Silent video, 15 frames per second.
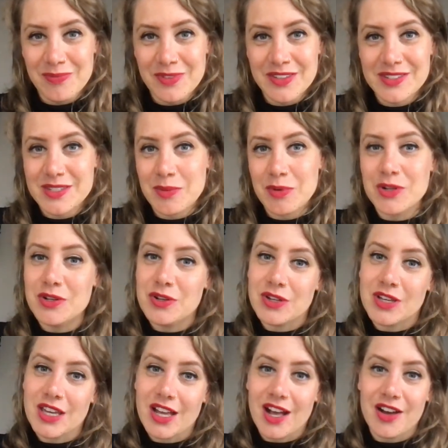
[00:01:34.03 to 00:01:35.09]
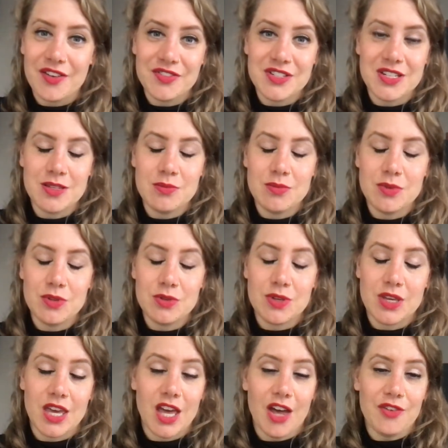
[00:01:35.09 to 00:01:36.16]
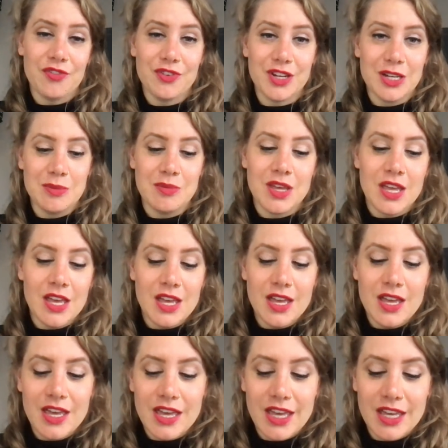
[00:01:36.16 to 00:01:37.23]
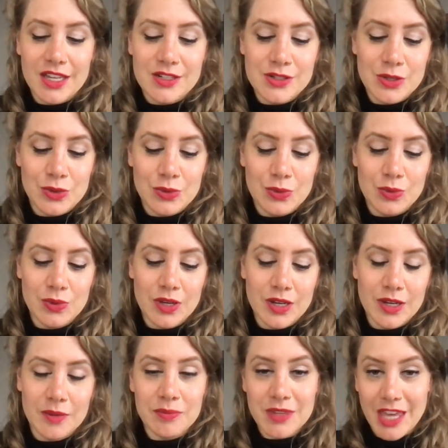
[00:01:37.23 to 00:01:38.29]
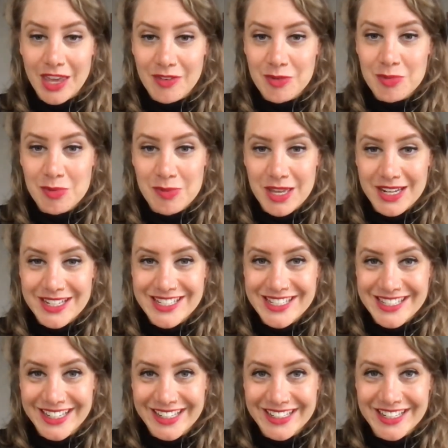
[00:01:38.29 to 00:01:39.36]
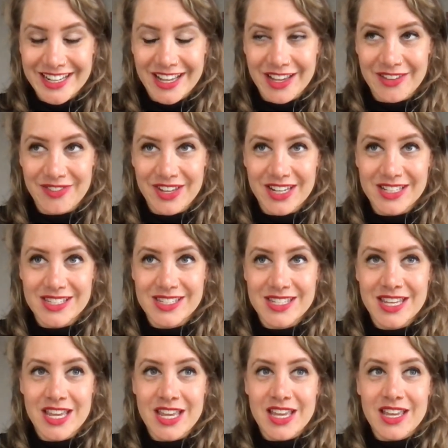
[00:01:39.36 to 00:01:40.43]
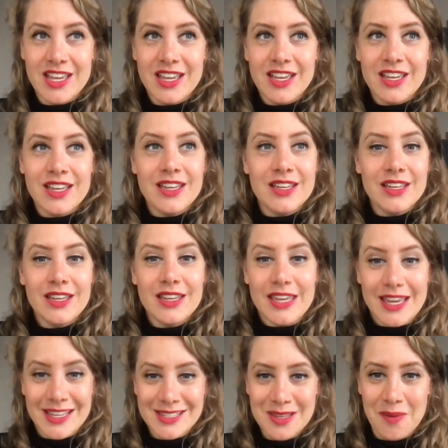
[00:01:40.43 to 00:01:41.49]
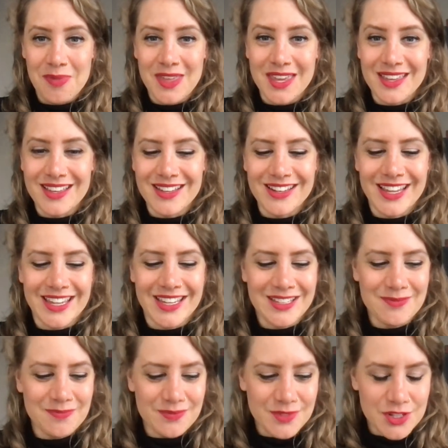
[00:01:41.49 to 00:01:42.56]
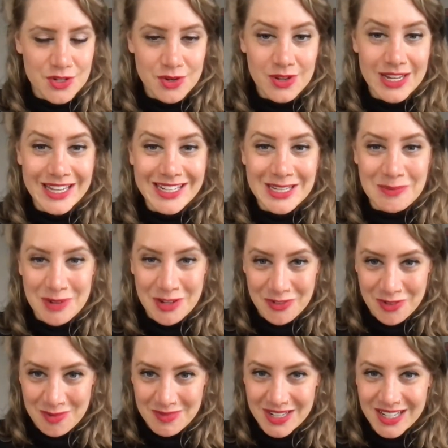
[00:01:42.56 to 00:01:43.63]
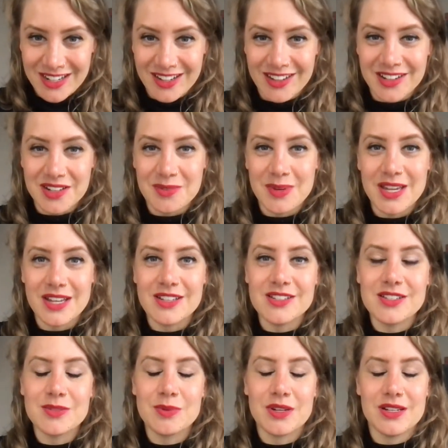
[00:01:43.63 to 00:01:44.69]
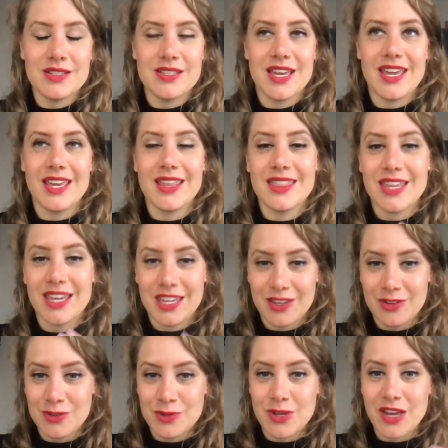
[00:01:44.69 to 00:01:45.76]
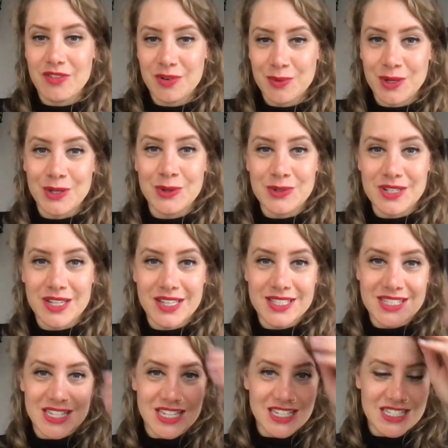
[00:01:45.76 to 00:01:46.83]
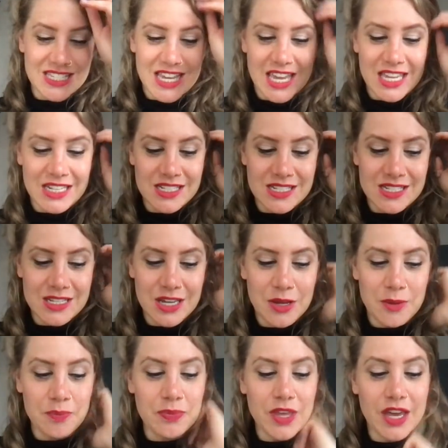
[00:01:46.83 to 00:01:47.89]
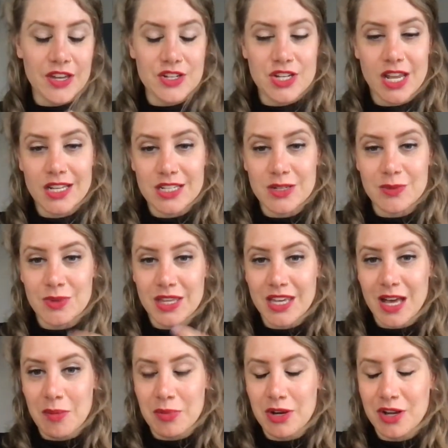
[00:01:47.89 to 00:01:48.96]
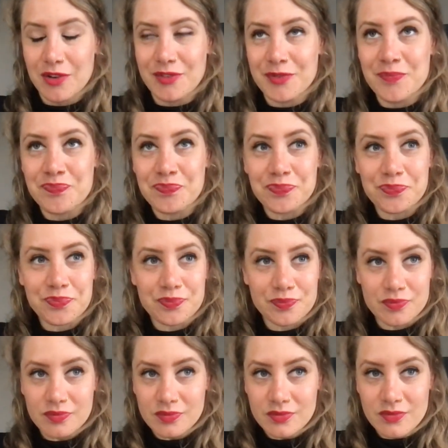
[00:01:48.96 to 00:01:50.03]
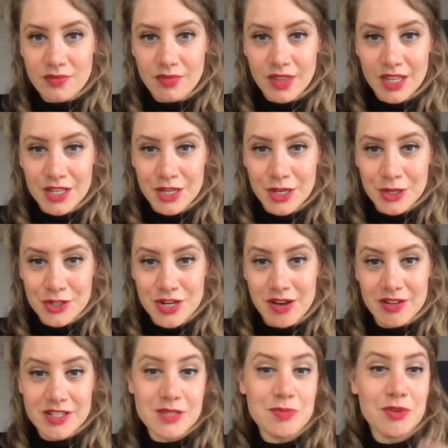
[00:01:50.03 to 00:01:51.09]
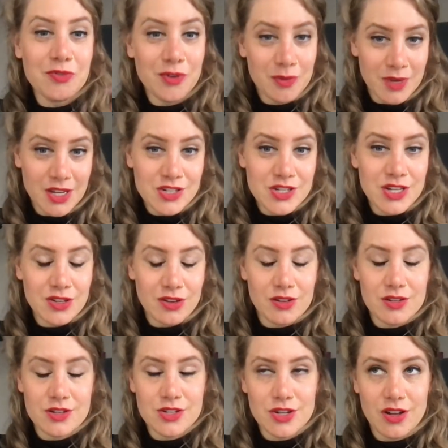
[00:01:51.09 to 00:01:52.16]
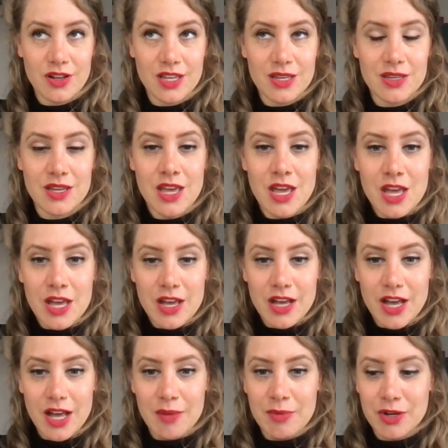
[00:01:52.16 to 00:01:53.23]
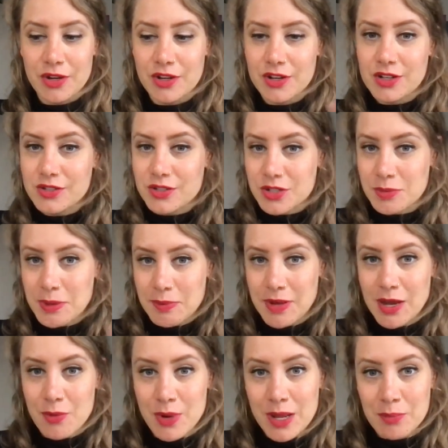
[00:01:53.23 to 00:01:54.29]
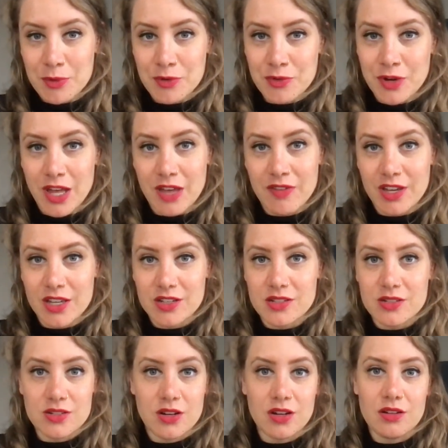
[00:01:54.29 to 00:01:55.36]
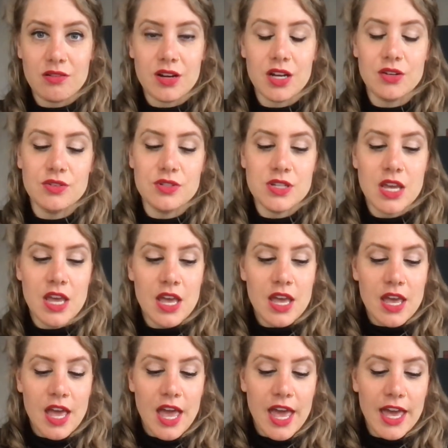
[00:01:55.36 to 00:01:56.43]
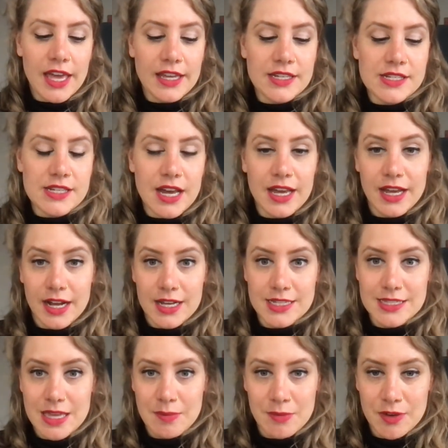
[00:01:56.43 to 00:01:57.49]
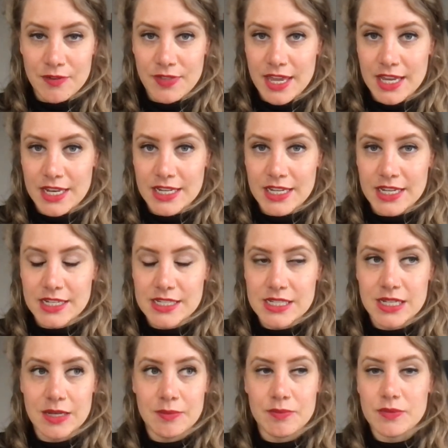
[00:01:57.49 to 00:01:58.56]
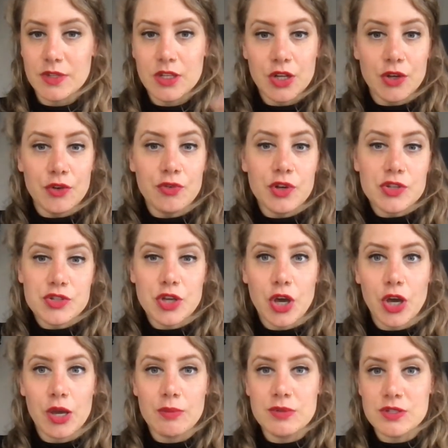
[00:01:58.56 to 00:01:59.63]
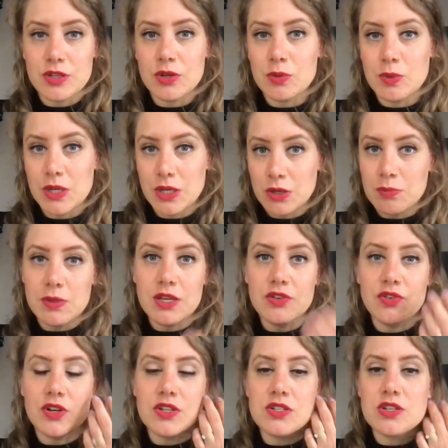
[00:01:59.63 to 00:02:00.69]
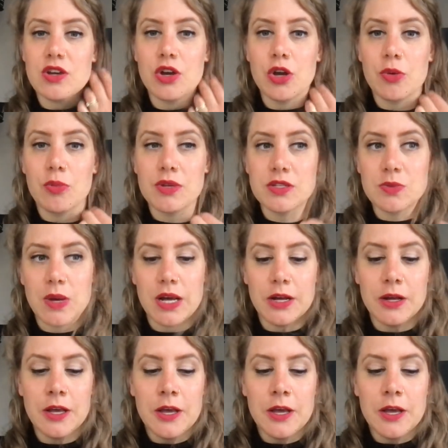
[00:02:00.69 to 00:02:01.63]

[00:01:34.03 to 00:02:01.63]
someone looking after him, who cared for him, and who gave him a better start in life. And it's something like truly and deeply from my heart, where I just want to say thank you to everyone who does this. And I checked in with a couple of charities before we actually got Chalkie, in order also to prepare Rambo for having a dog around. And I asked them if they need, foster homes, so we could be a foster home as well,